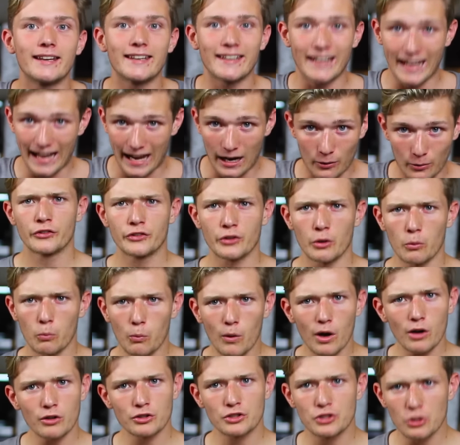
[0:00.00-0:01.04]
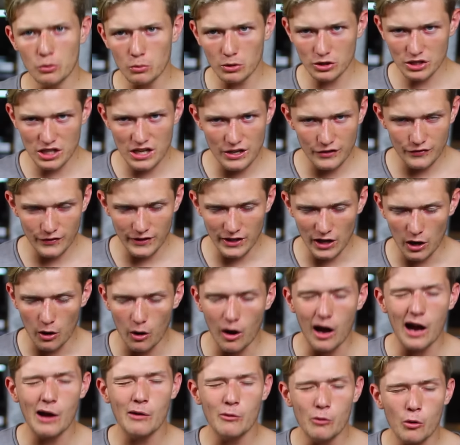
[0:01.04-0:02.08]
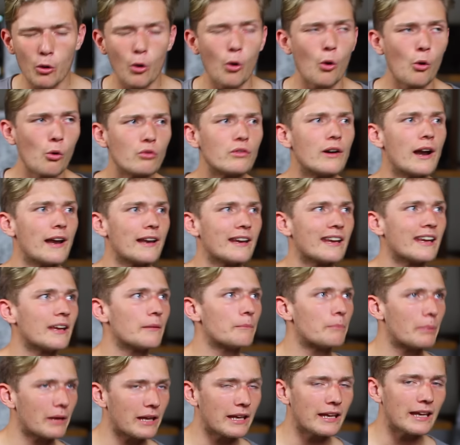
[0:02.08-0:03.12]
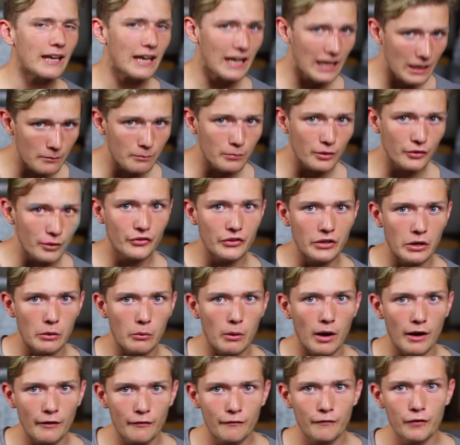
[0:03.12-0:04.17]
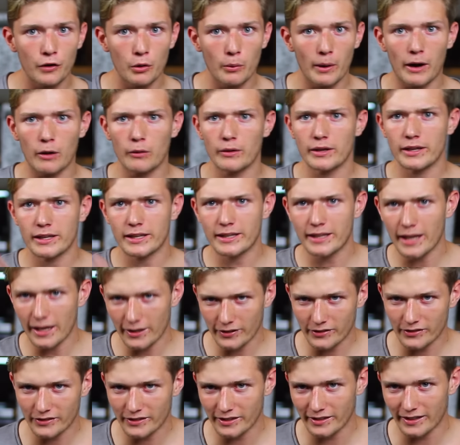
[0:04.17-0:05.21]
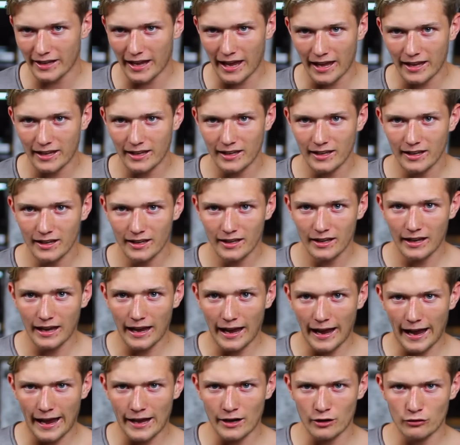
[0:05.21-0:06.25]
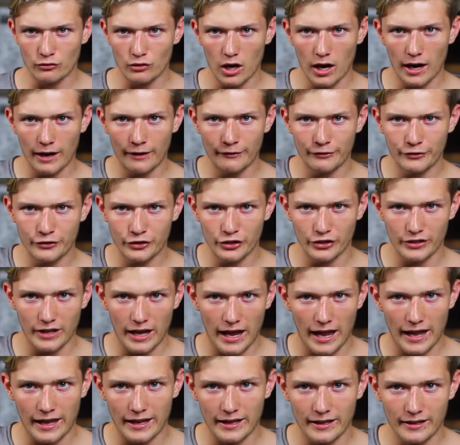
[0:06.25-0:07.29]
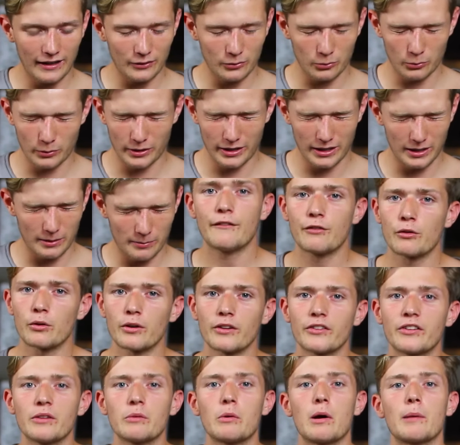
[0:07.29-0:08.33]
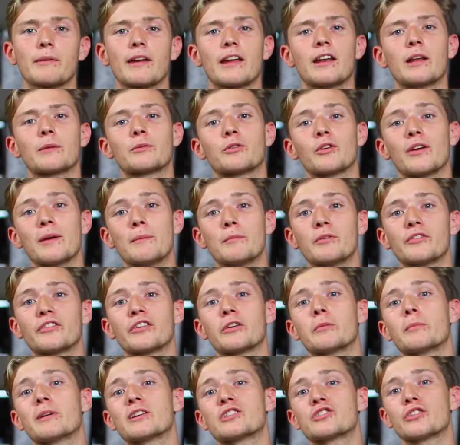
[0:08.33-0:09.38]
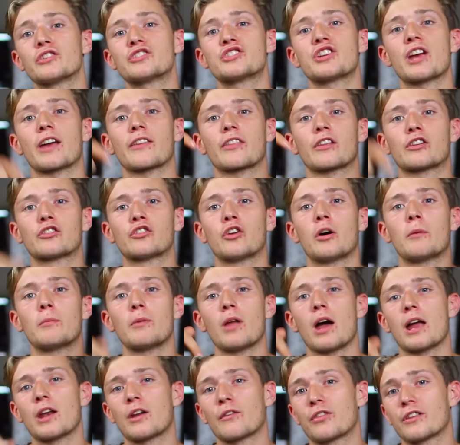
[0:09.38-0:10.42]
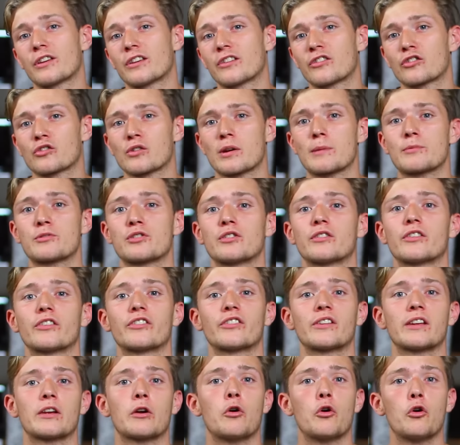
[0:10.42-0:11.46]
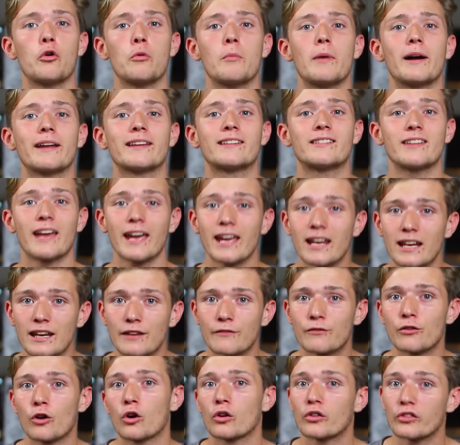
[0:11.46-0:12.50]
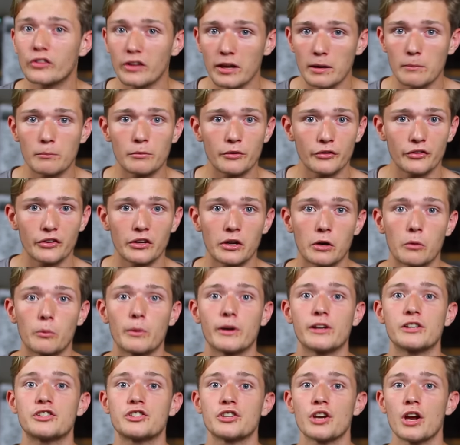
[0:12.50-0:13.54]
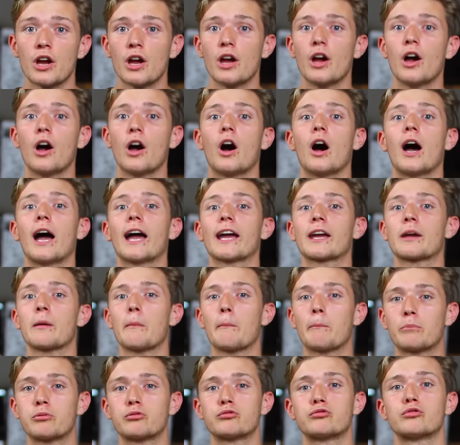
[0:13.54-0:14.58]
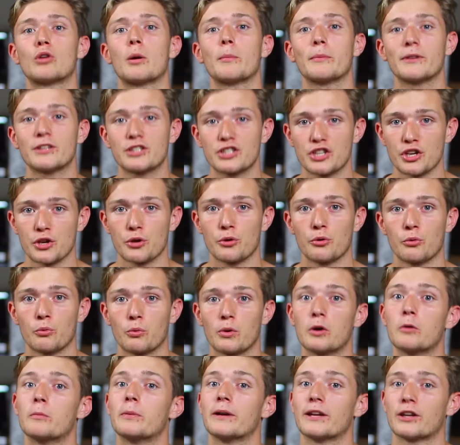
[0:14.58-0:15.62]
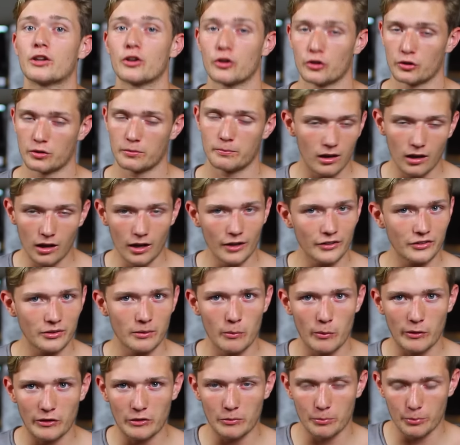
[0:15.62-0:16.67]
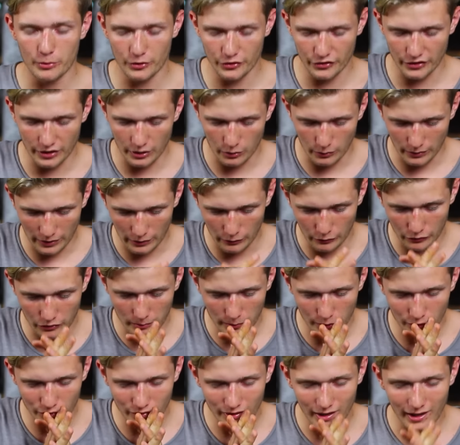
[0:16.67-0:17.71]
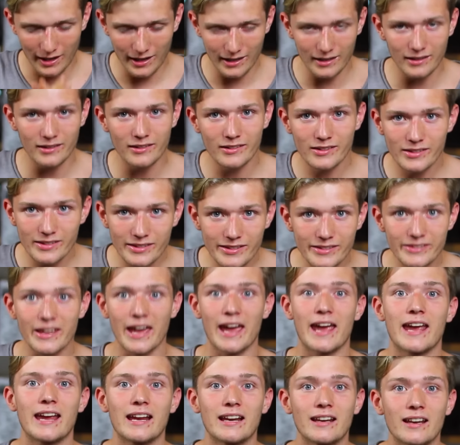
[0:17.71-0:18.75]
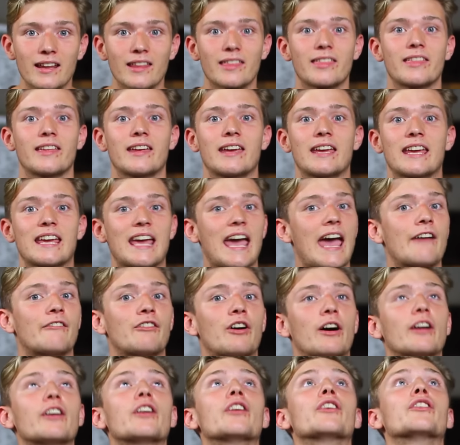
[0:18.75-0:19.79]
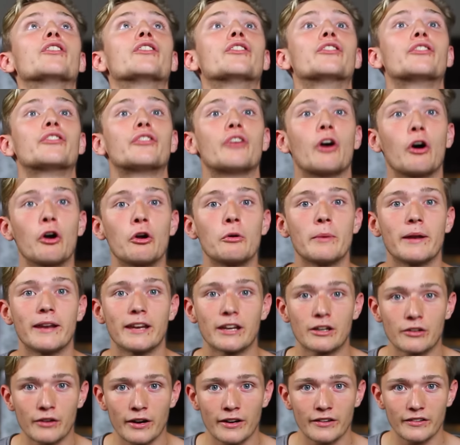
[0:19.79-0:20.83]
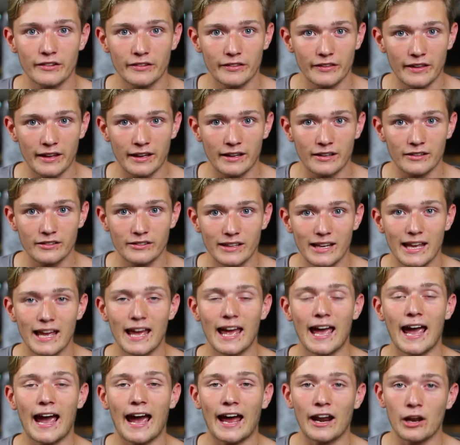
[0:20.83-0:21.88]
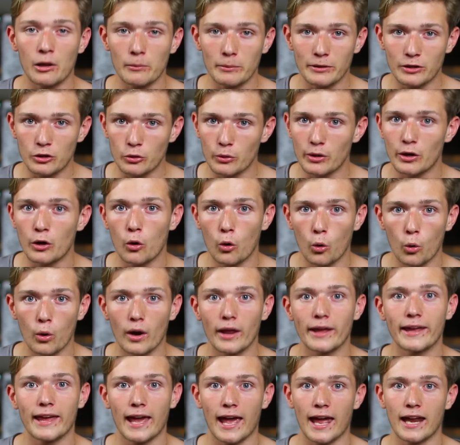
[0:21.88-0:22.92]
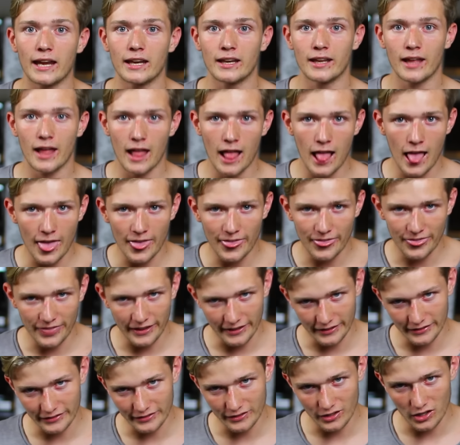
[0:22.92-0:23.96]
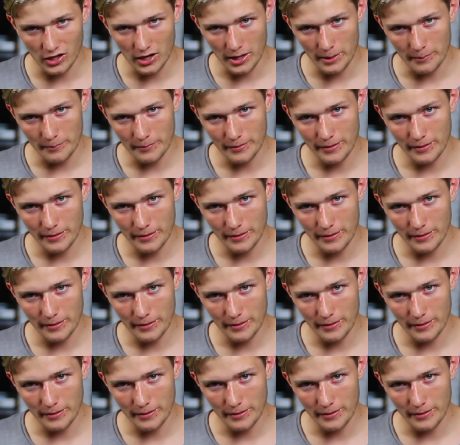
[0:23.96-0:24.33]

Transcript: now. So whilst you're watching this video, I will already be in Brazil. I flew out yesterday and arrived today. That's weird. If you want to see what I'm getting up to in Brazil, make sure you check the top line of the description to see all my daily vlogs in Brazil, which I can promise you will be good. Last time I went to Brazil, it was the most insane thing ever. I've done so many crazy things, and I'll be doing it all again this time.